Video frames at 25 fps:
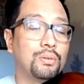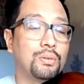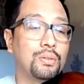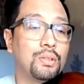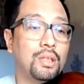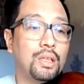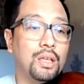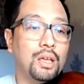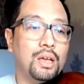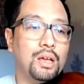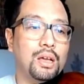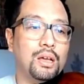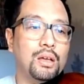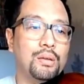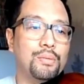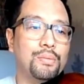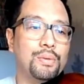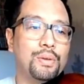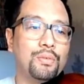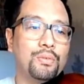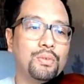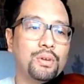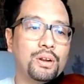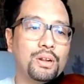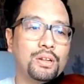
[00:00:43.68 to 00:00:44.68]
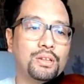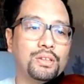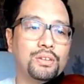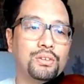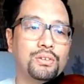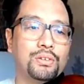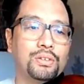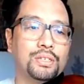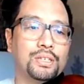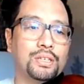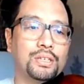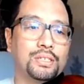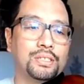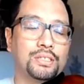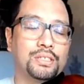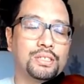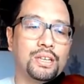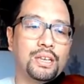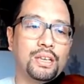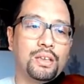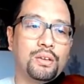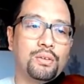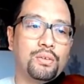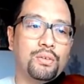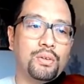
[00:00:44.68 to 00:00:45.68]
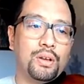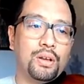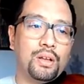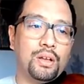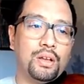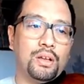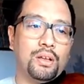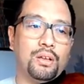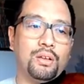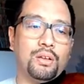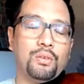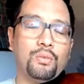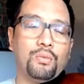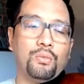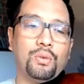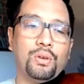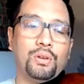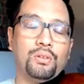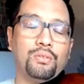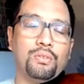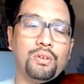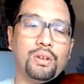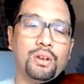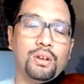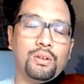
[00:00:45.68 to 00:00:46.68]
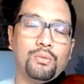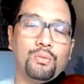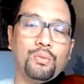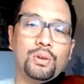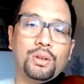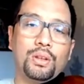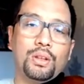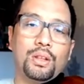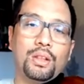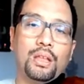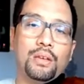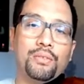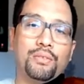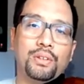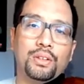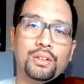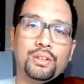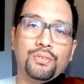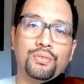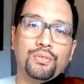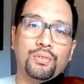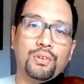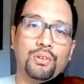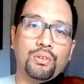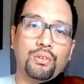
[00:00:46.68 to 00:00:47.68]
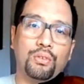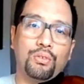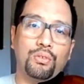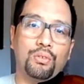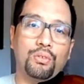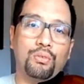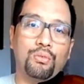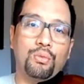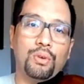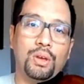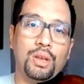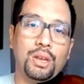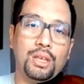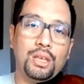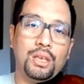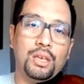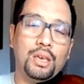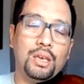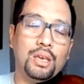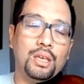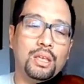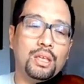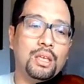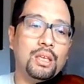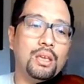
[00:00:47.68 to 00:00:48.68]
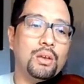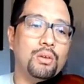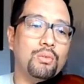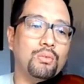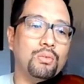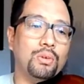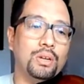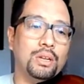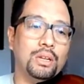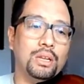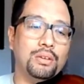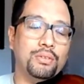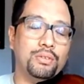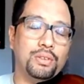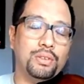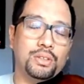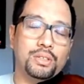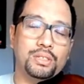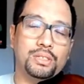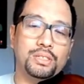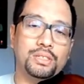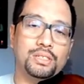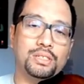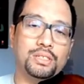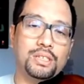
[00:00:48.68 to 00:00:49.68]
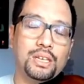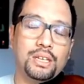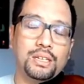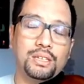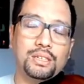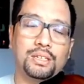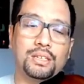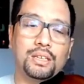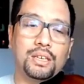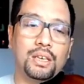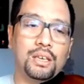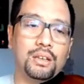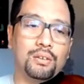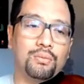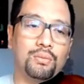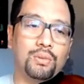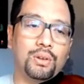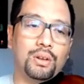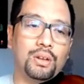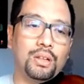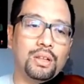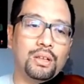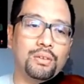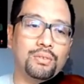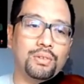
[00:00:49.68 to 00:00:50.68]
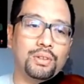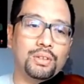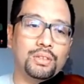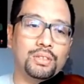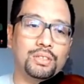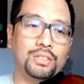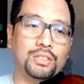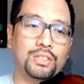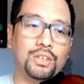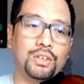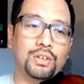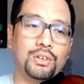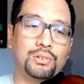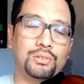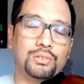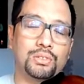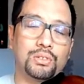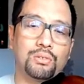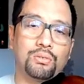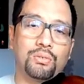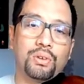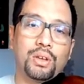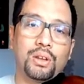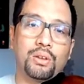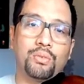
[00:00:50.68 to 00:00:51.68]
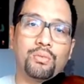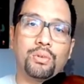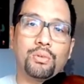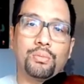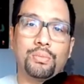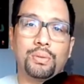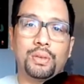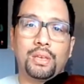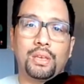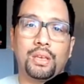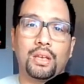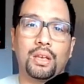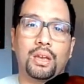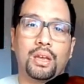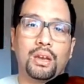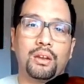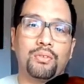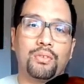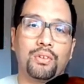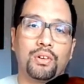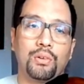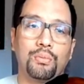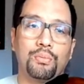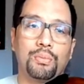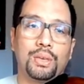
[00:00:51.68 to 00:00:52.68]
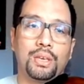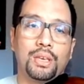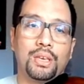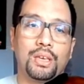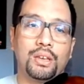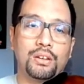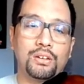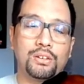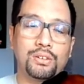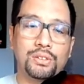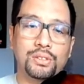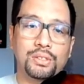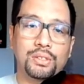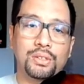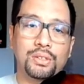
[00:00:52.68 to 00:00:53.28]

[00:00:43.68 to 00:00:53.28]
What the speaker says: And what I'll do is I'll say one level is for the ready, one level is set, and one level is go. So ready will be kind of our beginners.